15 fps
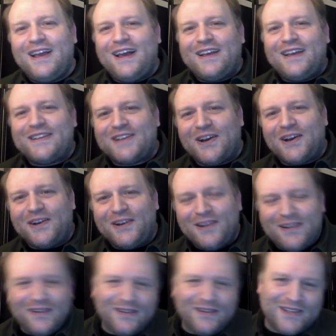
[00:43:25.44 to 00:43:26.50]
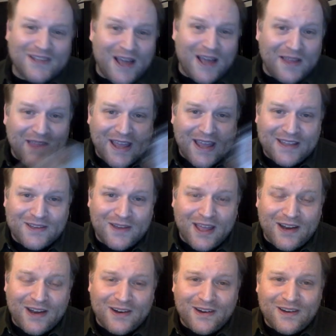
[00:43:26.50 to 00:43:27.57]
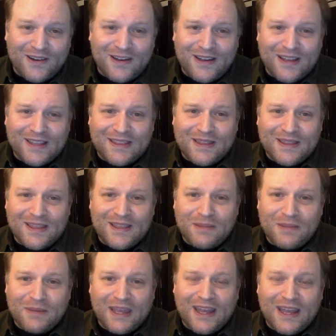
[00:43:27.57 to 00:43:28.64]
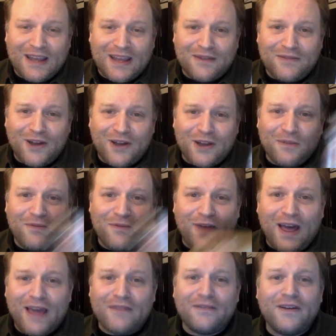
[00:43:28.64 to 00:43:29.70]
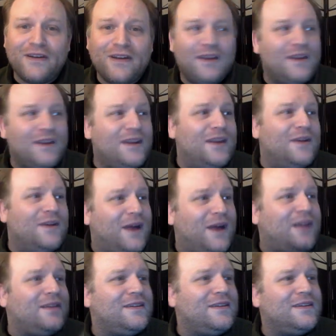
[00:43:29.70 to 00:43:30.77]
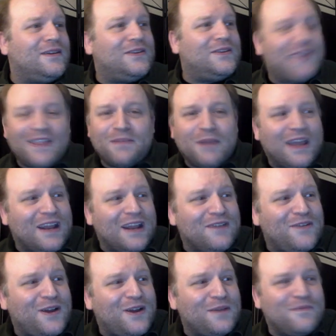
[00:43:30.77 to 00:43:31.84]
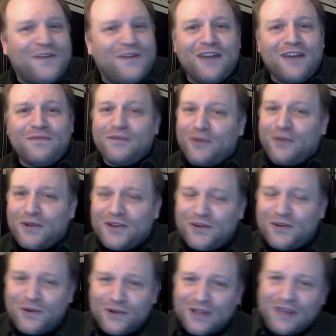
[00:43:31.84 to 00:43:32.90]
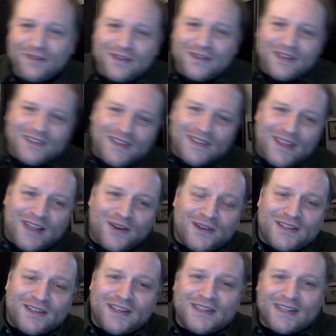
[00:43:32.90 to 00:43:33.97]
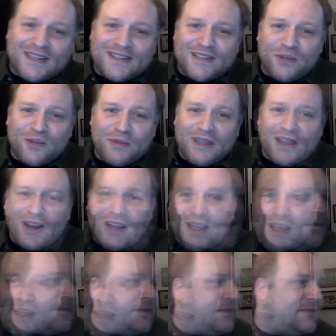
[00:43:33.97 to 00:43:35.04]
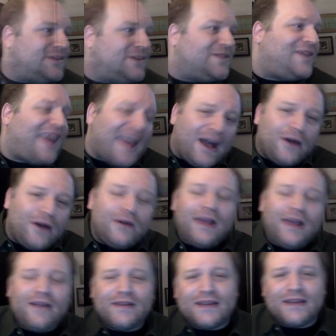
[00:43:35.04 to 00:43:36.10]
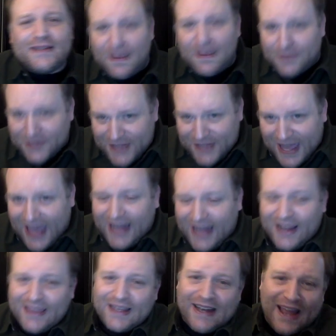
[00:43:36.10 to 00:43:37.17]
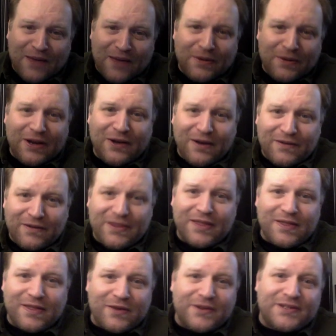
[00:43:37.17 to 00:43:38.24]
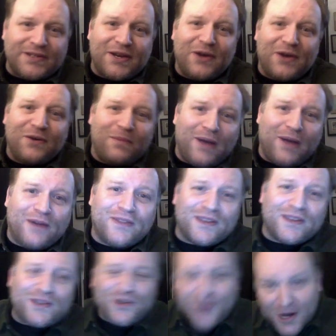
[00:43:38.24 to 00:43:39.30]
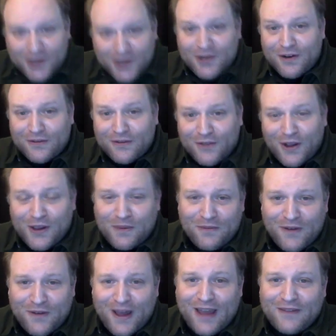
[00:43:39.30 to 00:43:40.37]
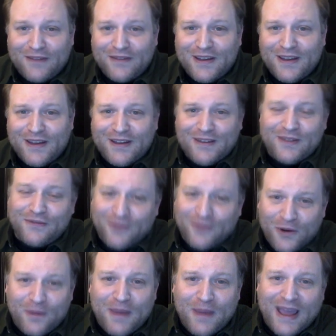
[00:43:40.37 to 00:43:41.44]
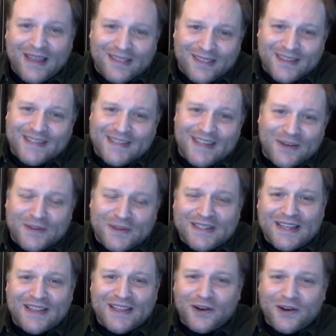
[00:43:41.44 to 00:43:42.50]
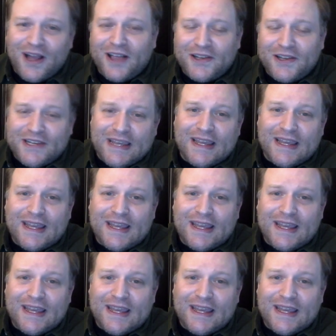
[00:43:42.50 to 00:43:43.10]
So how the heck do you get her in the beginning of Volume 5? Well, you set the beginning of Volume 5 before the tour leaves so that Chrysalis can still be there. So now, having established that, I think now we know everything there is to know about the structure of Volume 5, the format, the sequencing, the chronology.